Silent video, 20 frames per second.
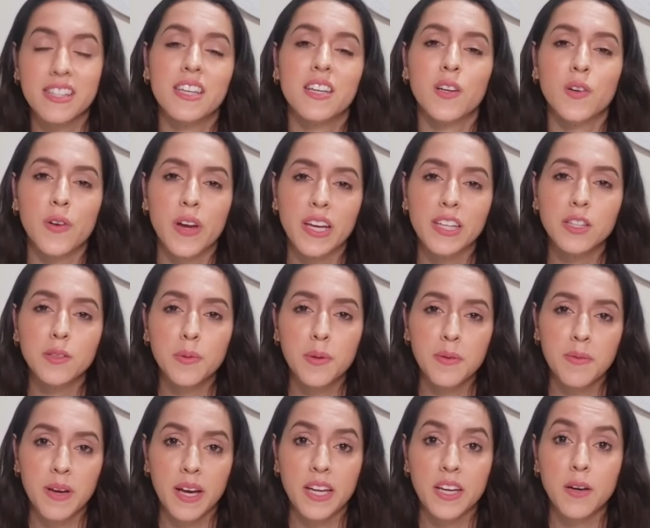Grains
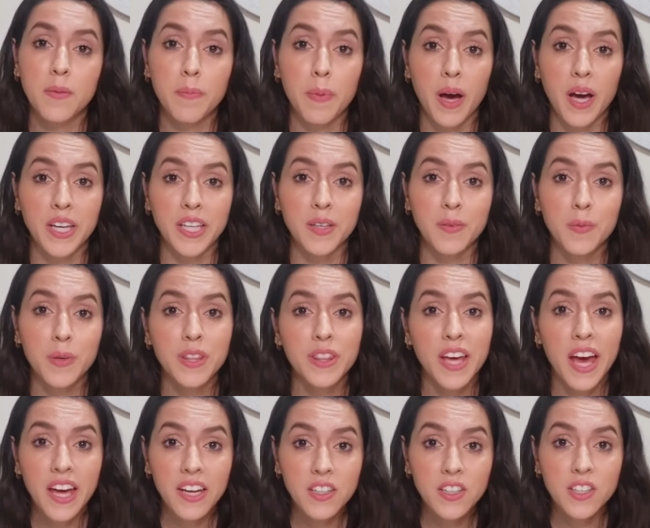provide our body with
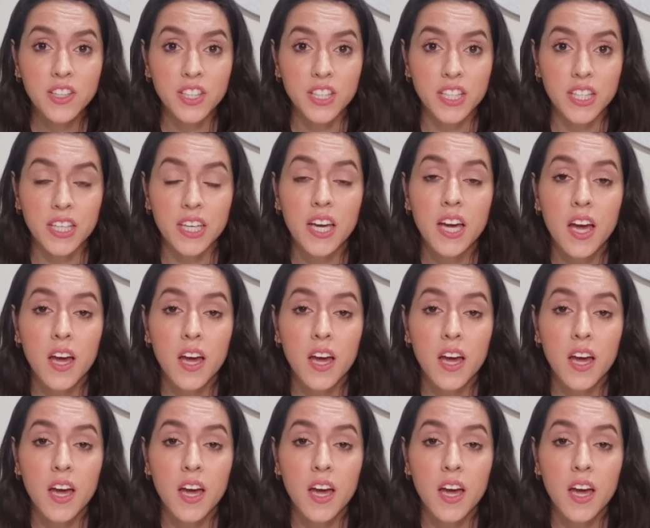energy.